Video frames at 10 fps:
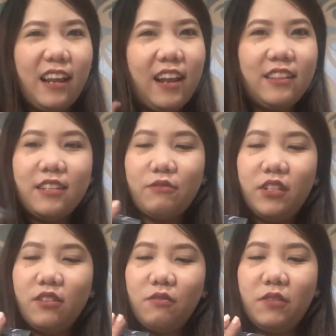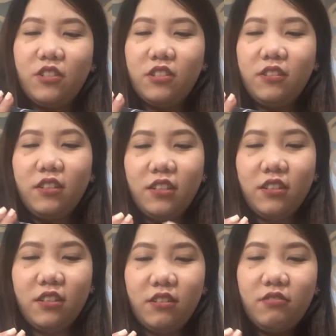I like this one so much.
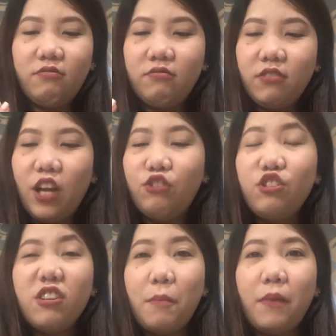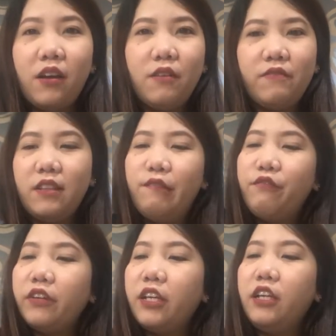Ano siya?
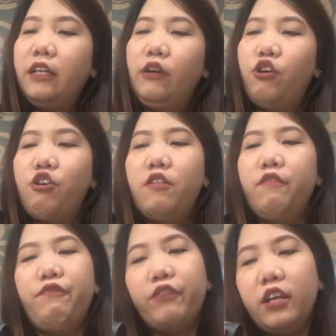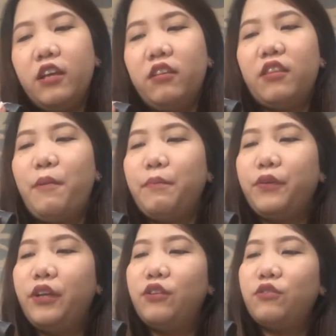Paraben-free, oil-free,
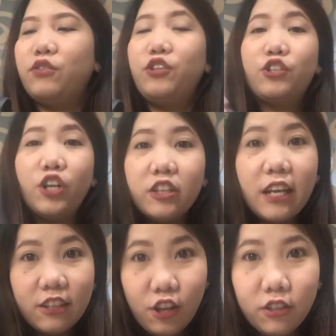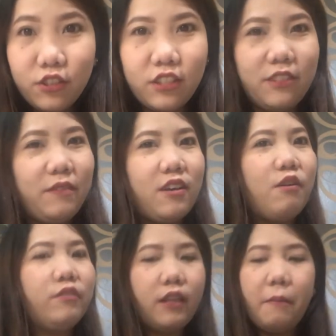temperature control technology.
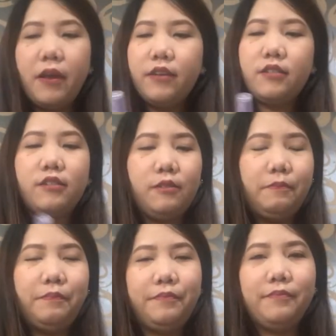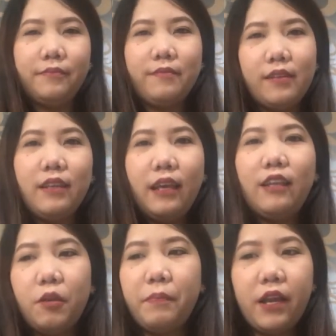Ako na, best.
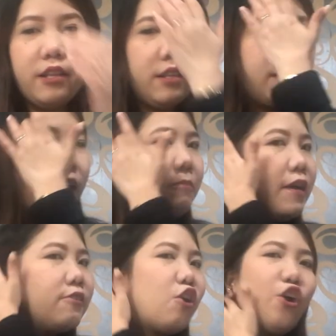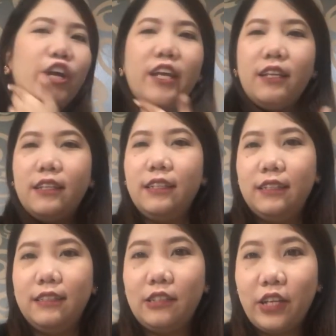Ito para hindi tayo
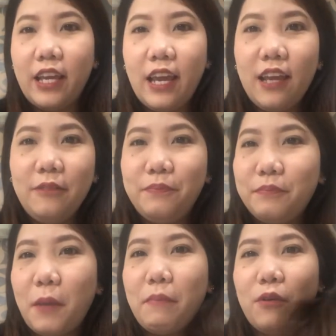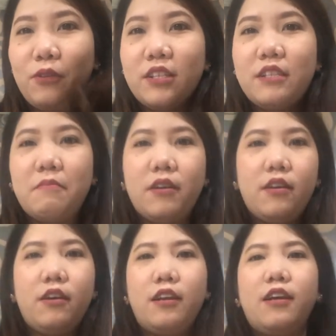mag-oily, okay? May pakulot si
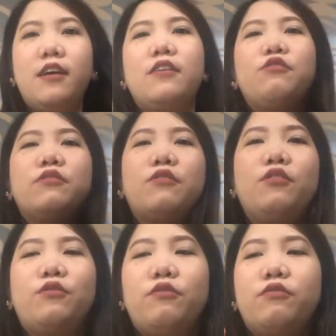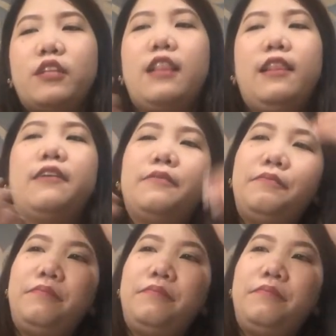Mayara. Kulot-kulutan lang.